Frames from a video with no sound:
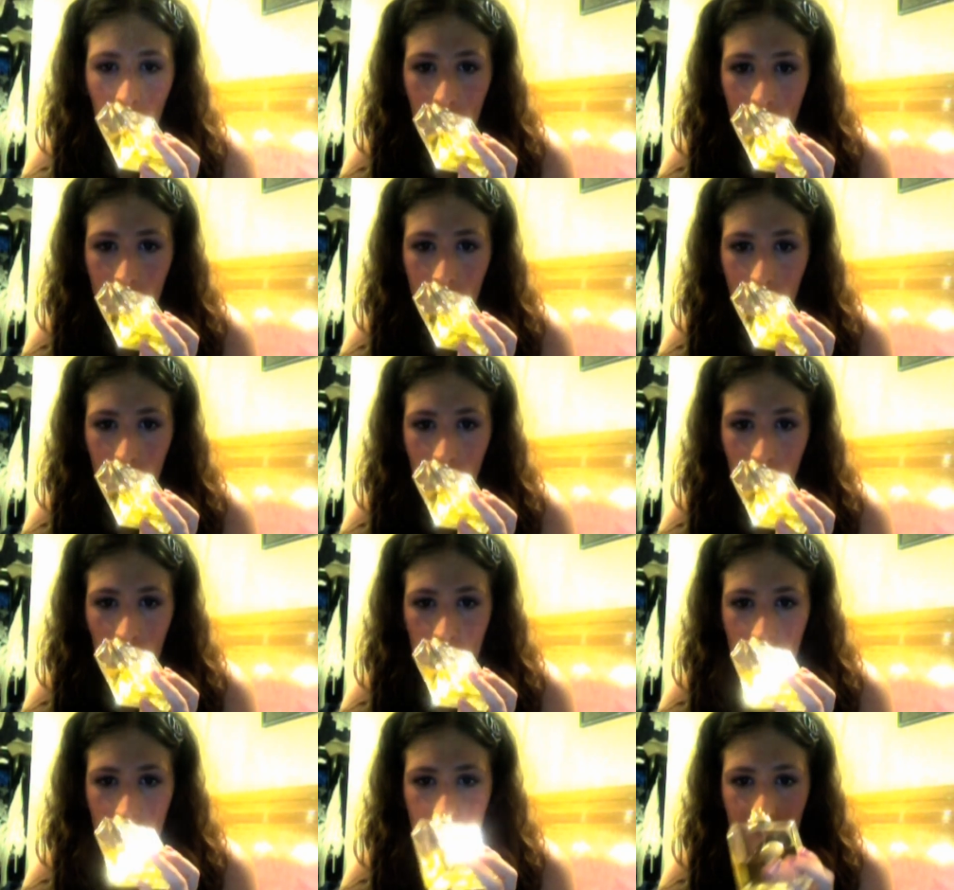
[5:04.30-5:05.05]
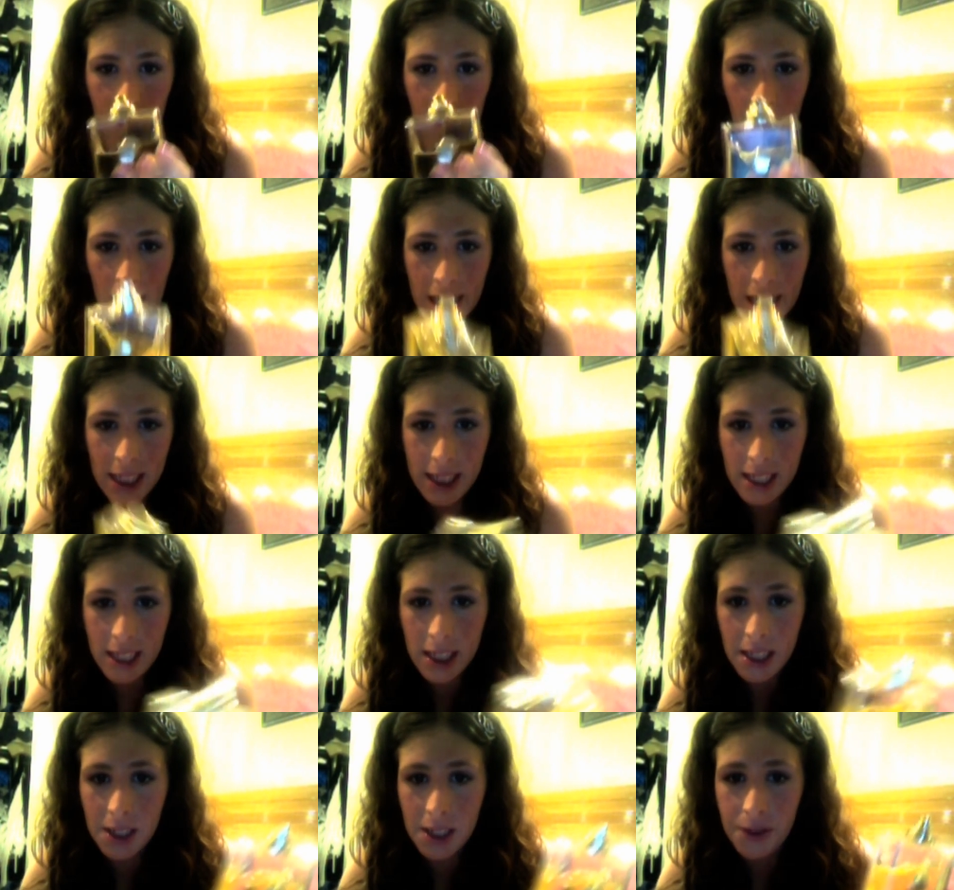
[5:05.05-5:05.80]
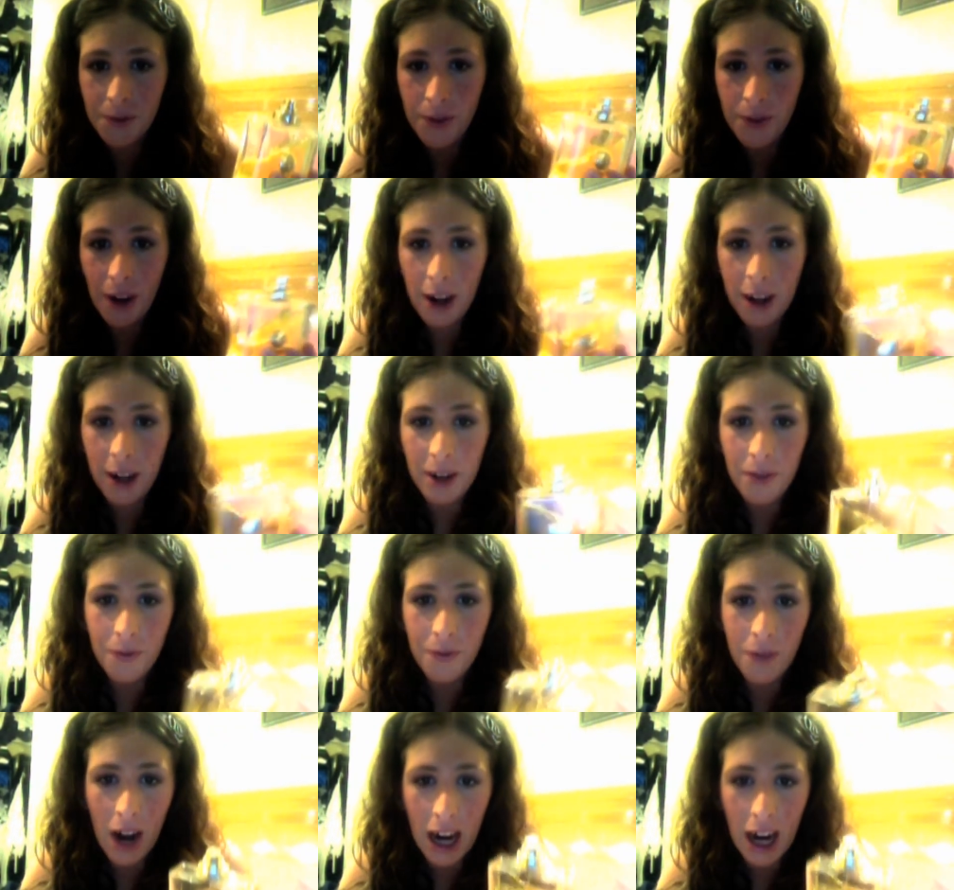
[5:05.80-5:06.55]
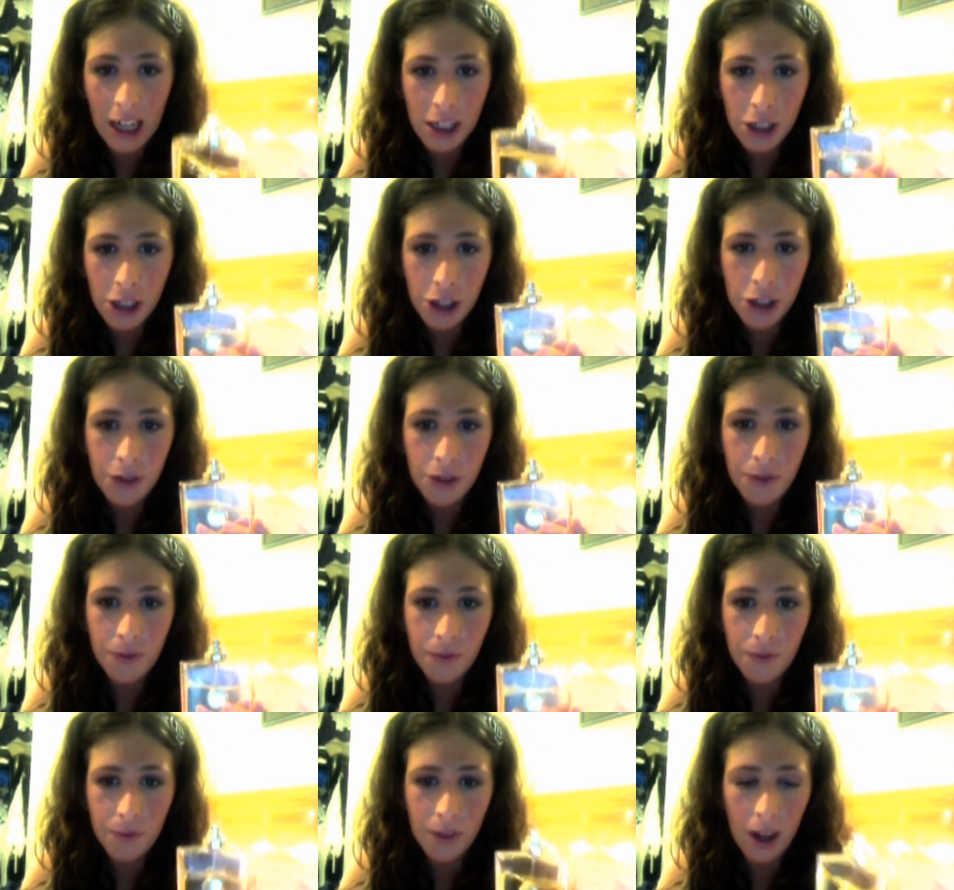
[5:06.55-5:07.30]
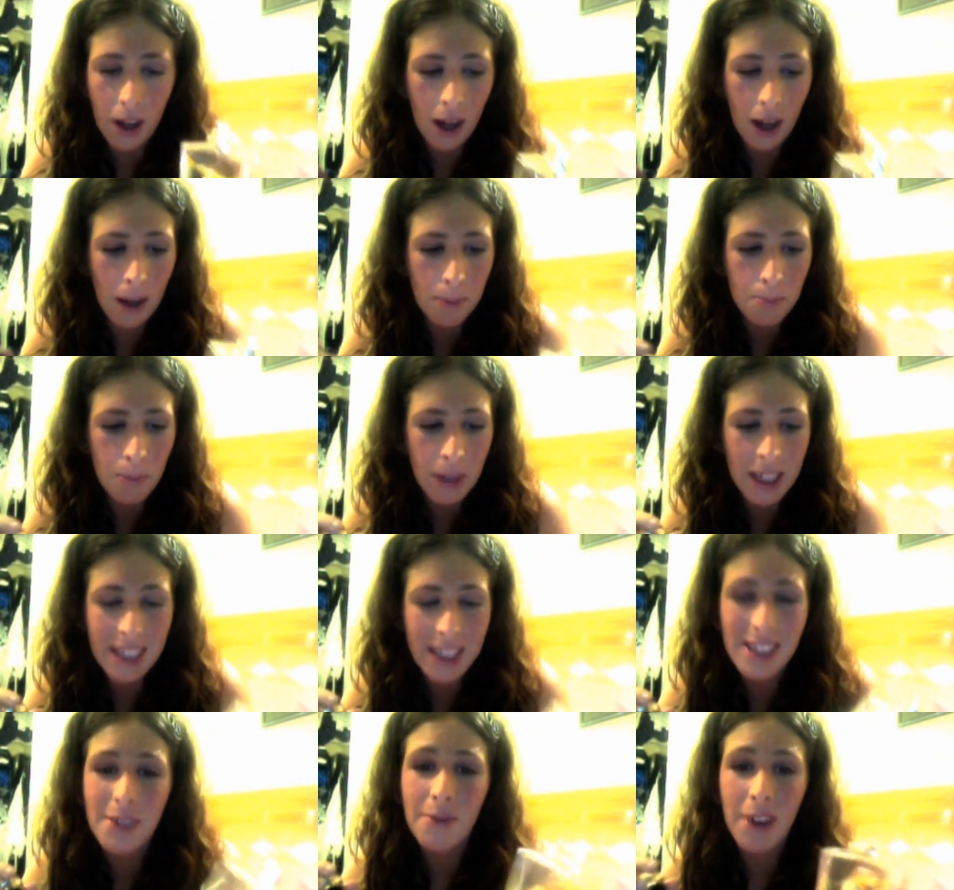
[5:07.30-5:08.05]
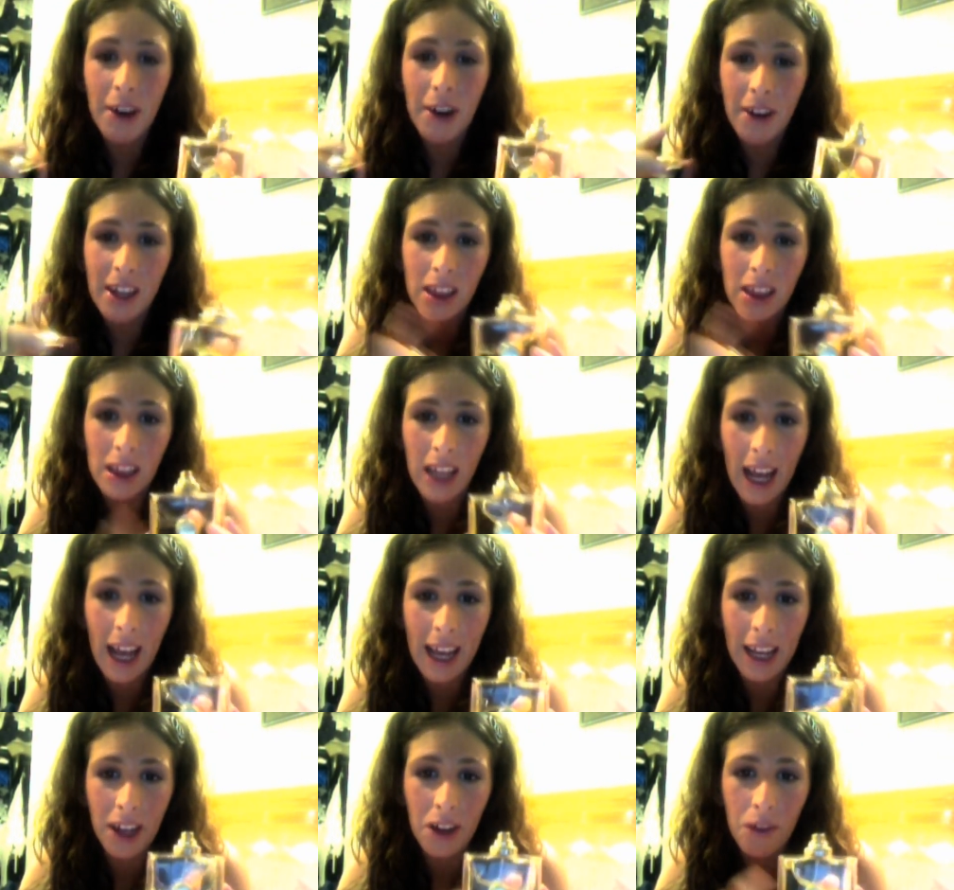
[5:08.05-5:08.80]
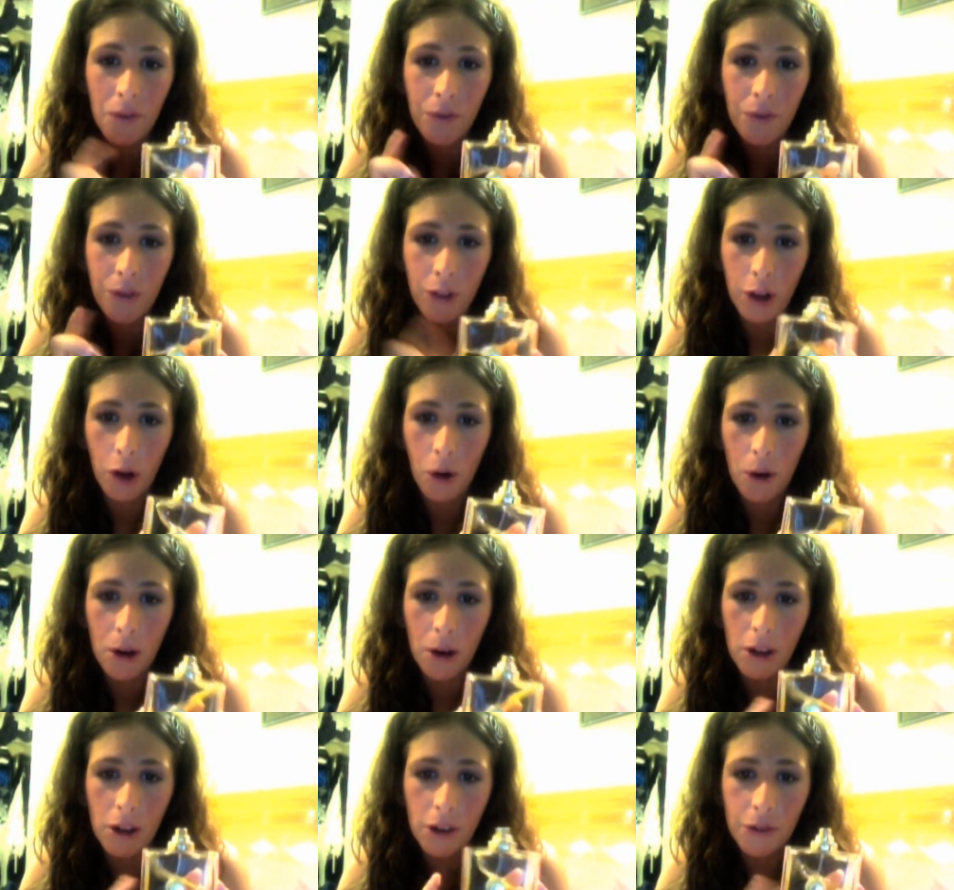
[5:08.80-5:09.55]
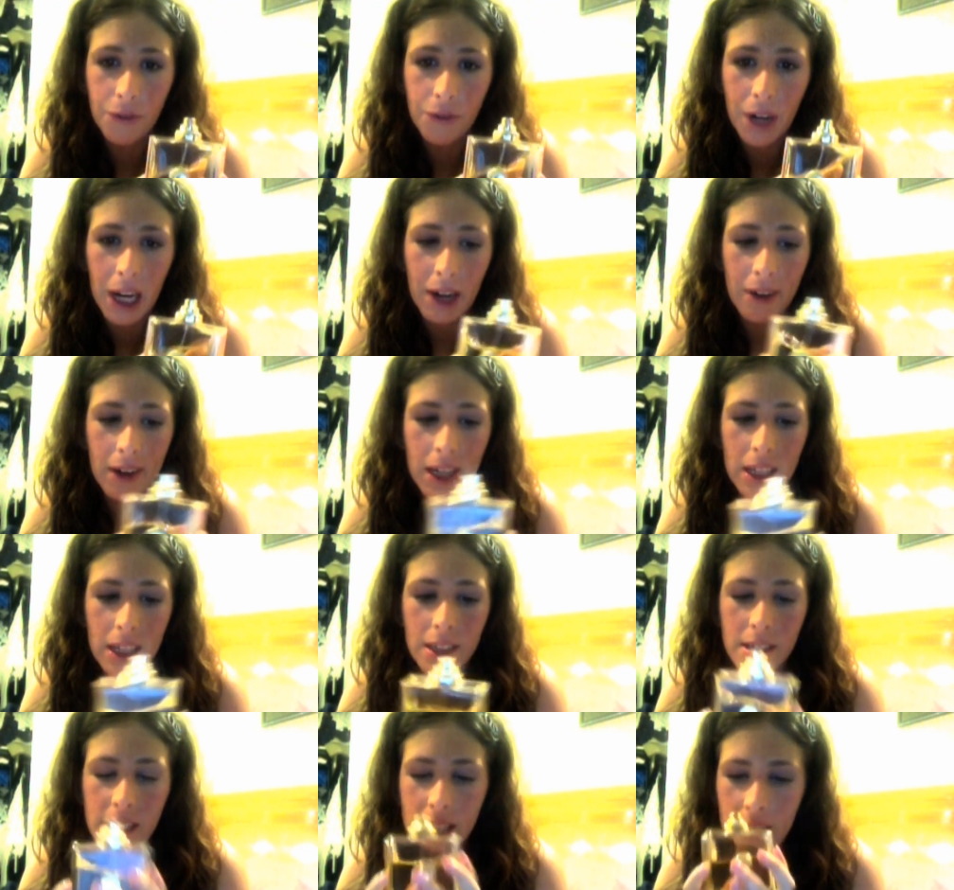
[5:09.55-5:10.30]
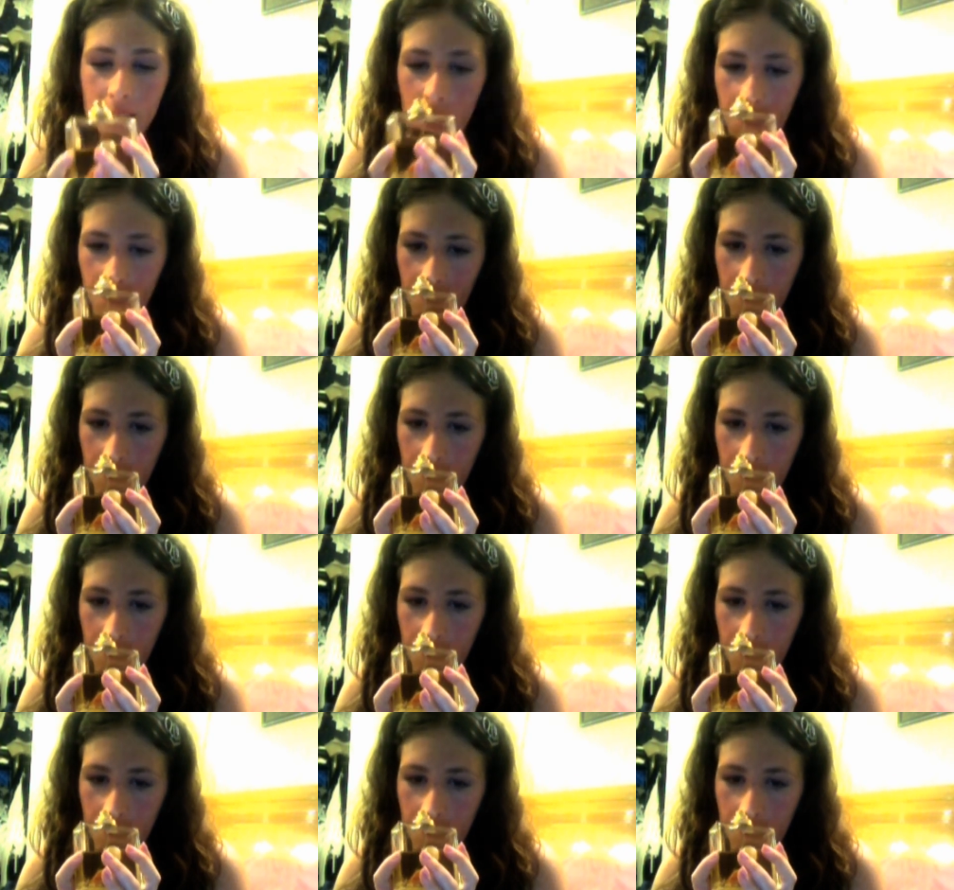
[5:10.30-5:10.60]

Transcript: but this is very, very nice. This is very fresh. Um, it's a very light floral fragrance.